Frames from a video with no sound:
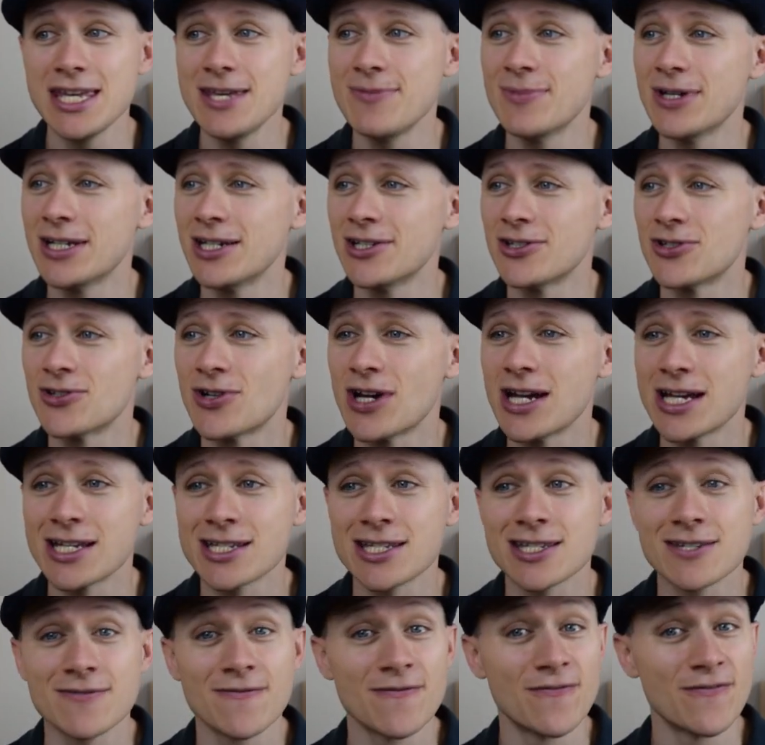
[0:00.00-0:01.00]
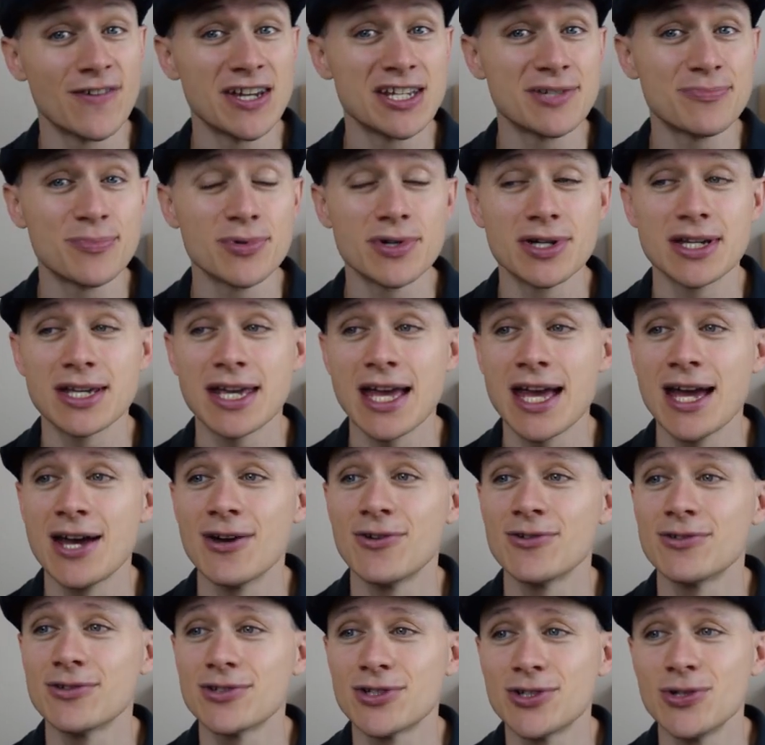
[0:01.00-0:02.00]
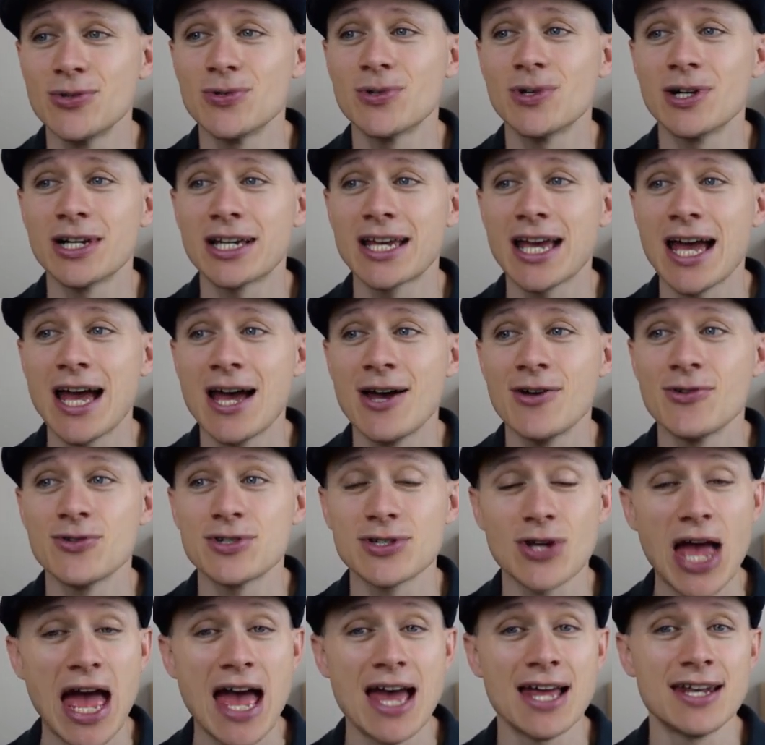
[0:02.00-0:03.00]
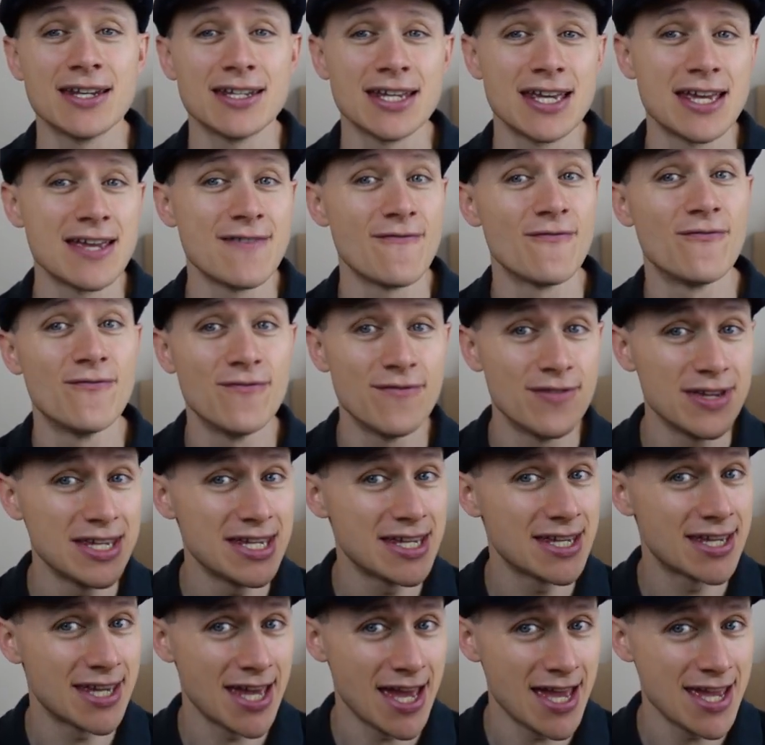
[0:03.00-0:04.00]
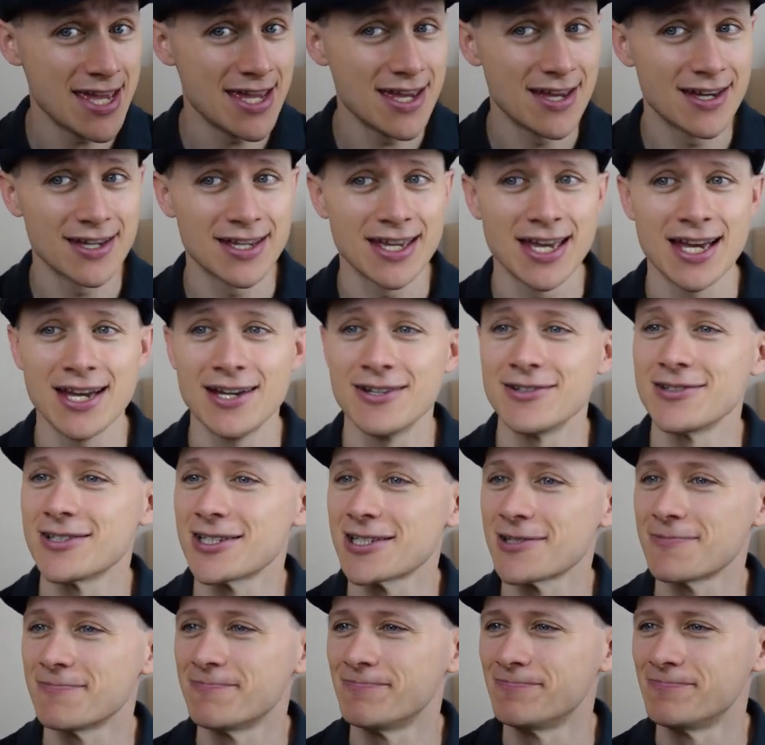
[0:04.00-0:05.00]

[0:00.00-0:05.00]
email address, Facebook account, Google account, and a VK account.